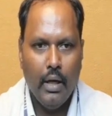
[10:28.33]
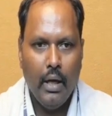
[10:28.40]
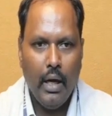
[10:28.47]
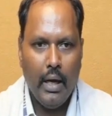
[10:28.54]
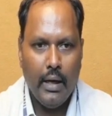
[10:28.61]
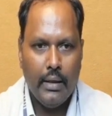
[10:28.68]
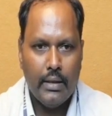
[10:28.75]

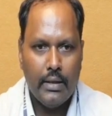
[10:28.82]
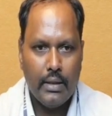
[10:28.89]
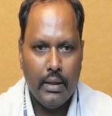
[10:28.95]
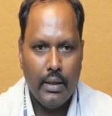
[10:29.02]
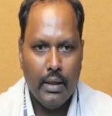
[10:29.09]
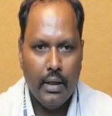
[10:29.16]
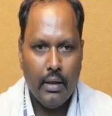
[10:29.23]
I is
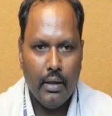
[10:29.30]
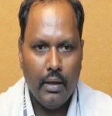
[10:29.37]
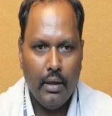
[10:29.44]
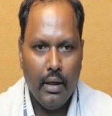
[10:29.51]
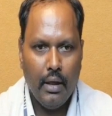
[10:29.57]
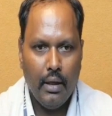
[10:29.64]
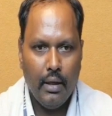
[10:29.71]
here
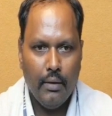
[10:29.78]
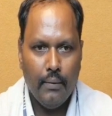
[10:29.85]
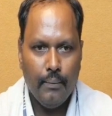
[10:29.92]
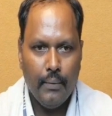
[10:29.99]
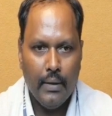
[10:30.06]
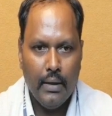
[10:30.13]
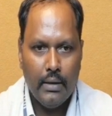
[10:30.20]
A,
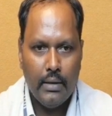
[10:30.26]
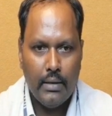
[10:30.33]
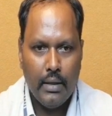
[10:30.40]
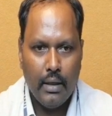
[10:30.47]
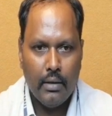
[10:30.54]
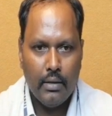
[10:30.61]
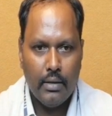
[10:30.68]

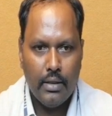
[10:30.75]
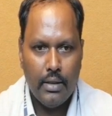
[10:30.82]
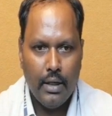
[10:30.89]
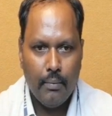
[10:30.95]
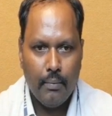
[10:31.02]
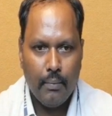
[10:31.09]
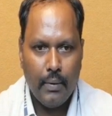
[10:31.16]
then
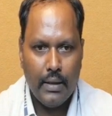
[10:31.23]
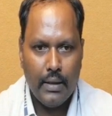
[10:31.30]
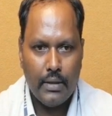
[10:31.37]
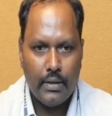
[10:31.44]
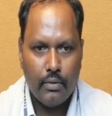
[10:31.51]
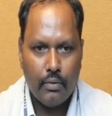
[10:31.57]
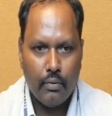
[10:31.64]
J
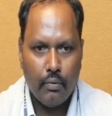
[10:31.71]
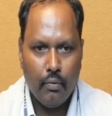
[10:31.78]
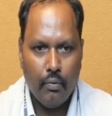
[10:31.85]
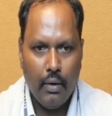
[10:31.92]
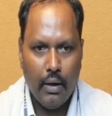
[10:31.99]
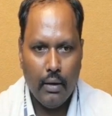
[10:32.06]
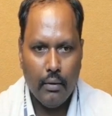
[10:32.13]
plus
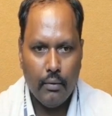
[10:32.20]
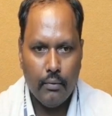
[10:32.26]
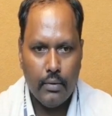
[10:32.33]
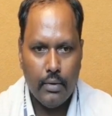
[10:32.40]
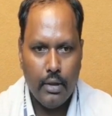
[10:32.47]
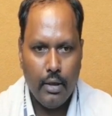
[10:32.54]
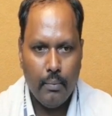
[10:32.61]
1.
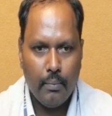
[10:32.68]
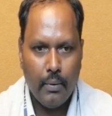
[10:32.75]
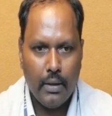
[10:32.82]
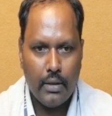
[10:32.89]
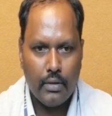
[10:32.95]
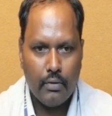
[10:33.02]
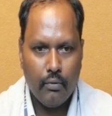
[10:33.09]
J
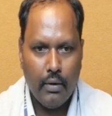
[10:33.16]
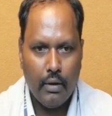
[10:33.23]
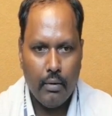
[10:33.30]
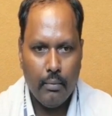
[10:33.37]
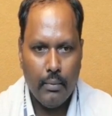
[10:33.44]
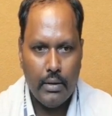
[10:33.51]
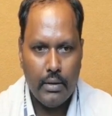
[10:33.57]
plus
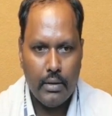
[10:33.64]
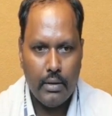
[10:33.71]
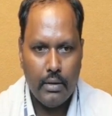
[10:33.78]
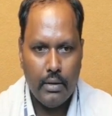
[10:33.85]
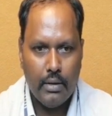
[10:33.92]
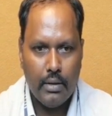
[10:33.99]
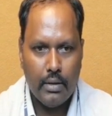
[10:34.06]
1 means
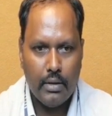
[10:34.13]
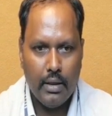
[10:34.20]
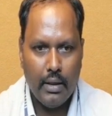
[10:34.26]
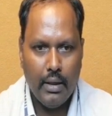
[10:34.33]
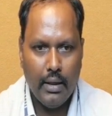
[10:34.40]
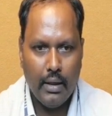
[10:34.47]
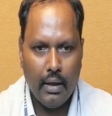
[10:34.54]
this is the
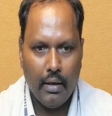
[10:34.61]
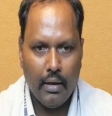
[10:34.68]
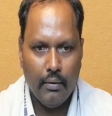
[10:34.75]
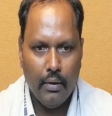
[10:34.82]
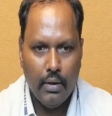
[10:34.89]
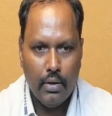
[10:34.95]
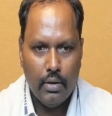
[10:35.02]
data.
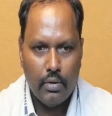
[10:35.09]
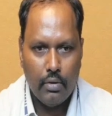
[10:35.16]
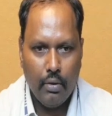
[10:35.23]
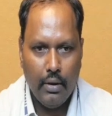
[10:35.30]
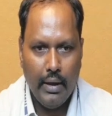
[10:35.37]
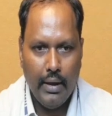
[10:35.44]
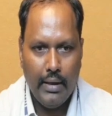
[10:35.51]
So
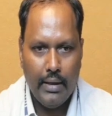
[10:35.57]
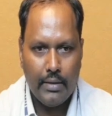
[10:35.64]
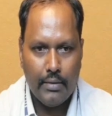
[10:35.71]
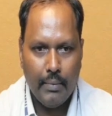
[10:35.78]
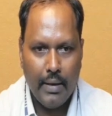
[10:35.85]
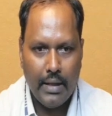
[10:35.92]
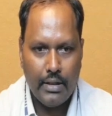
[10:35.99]
A is
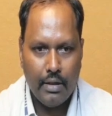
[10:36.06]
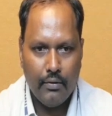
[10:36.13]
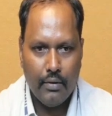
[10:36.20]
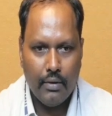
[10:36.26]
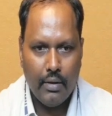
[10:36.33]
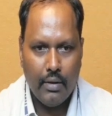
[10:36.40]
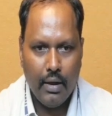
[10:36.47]
matching
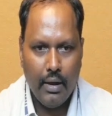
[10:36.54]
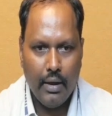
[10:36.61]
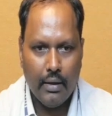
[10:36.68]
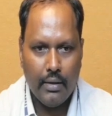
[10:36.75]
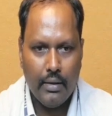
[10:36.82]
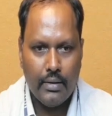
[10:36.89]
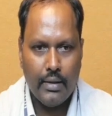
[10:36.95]
with the
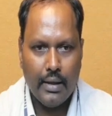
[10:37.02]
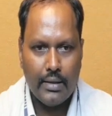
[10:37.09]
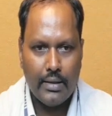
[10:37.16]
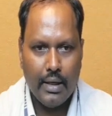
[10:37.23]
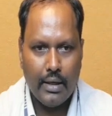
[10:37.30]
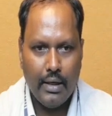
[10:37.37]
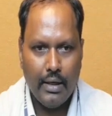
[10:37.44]
A, is
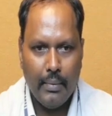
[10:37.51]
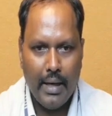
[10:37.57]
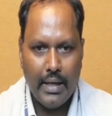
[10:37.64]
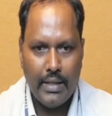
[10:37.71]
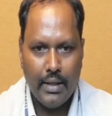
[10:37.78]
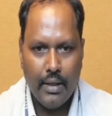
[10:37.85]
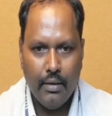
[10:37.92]
exactly
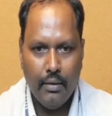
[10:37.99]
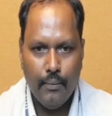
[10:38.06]
matched.